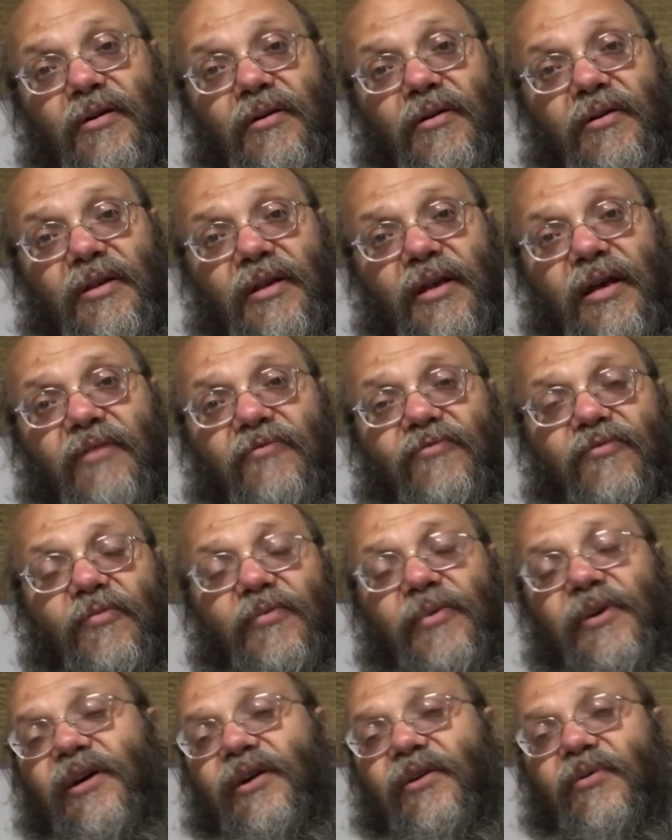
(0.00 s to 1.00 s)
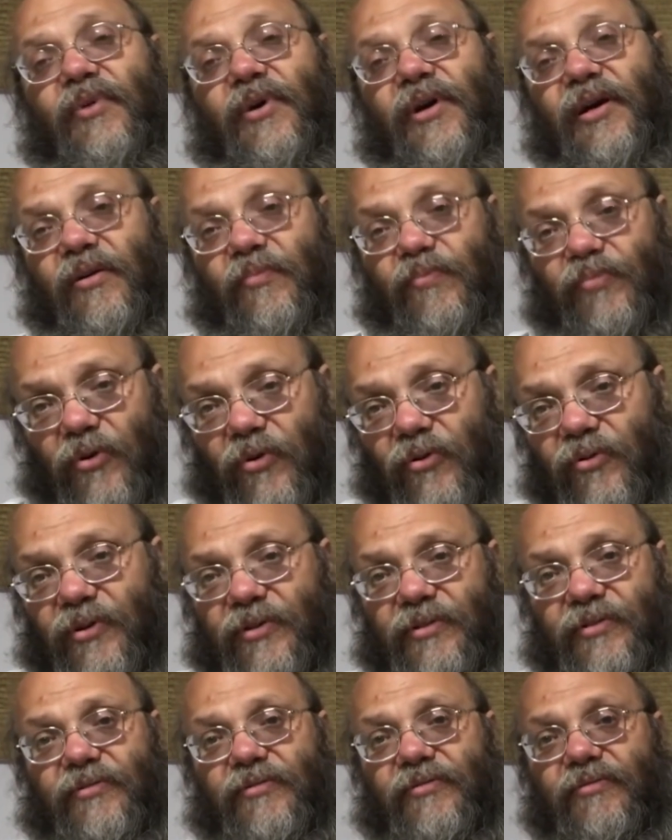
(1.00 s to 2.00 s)
then from there we can
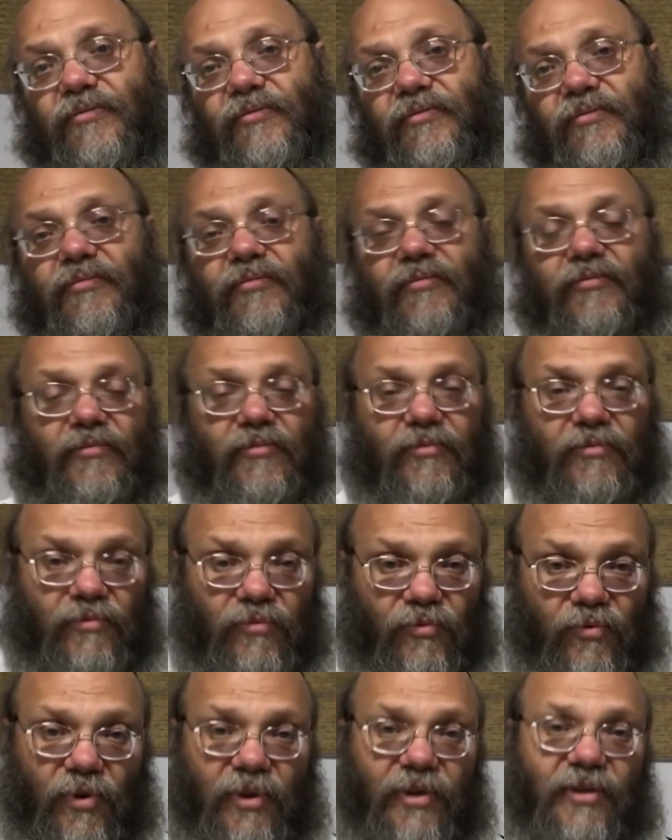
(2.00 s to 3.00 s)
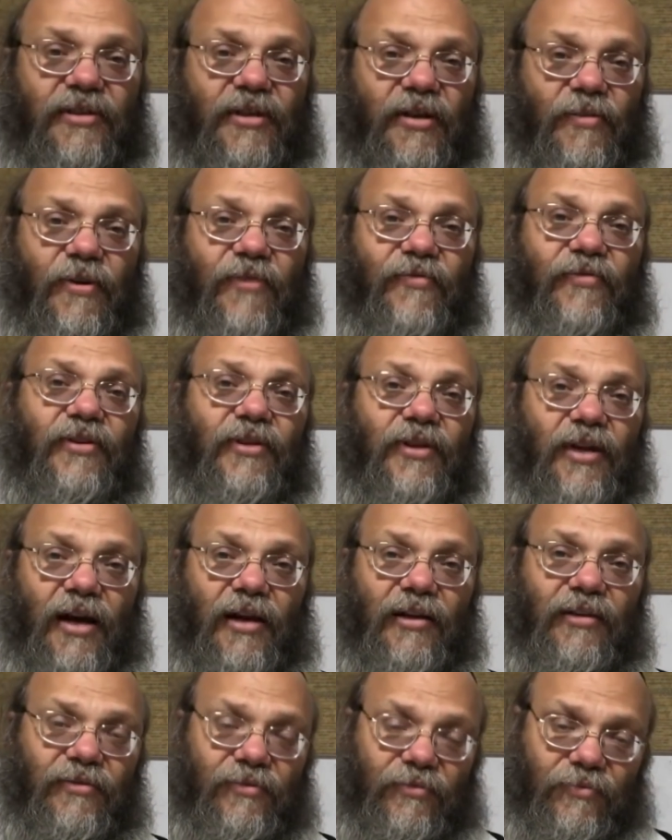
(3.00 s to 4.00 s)
progress one step after the
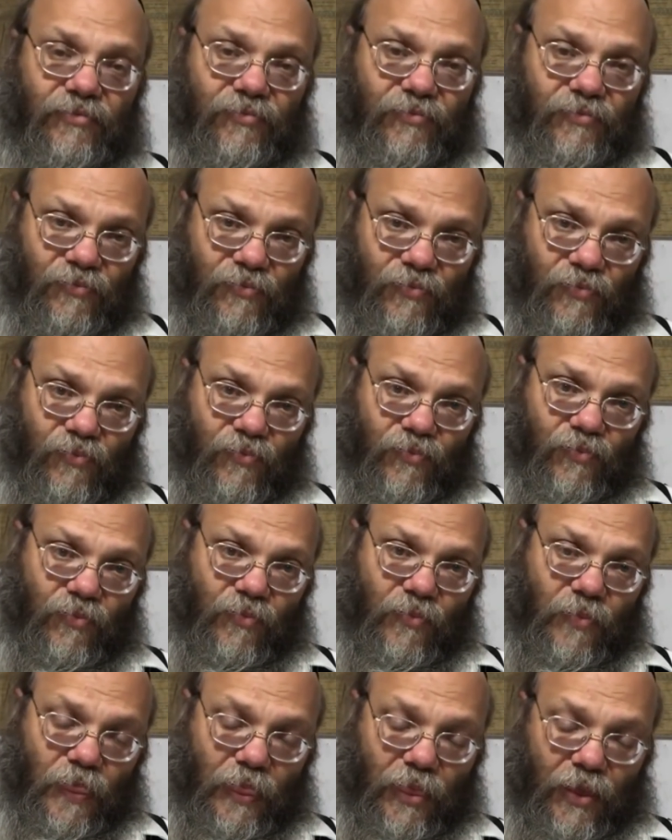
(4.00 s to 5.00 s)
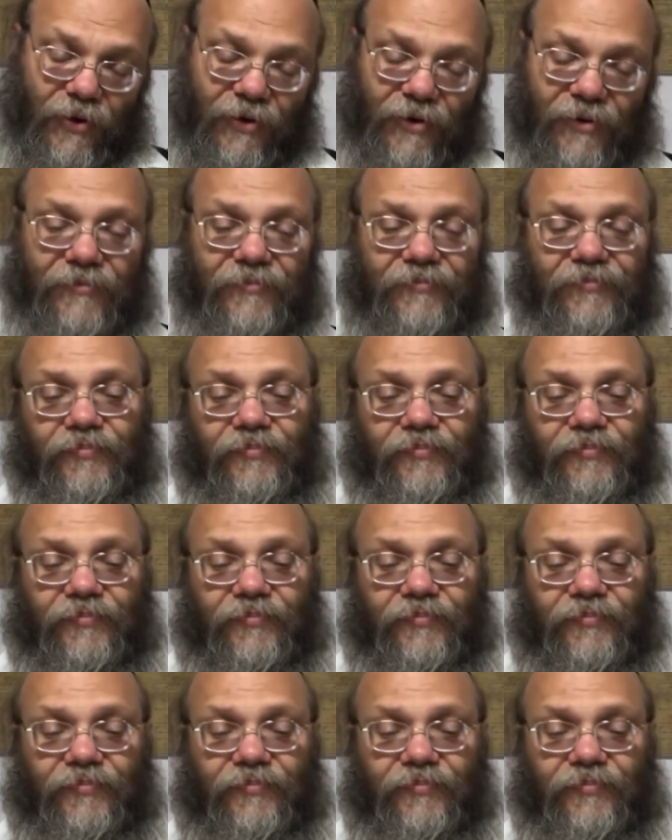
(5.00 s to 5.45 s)
other. Okay?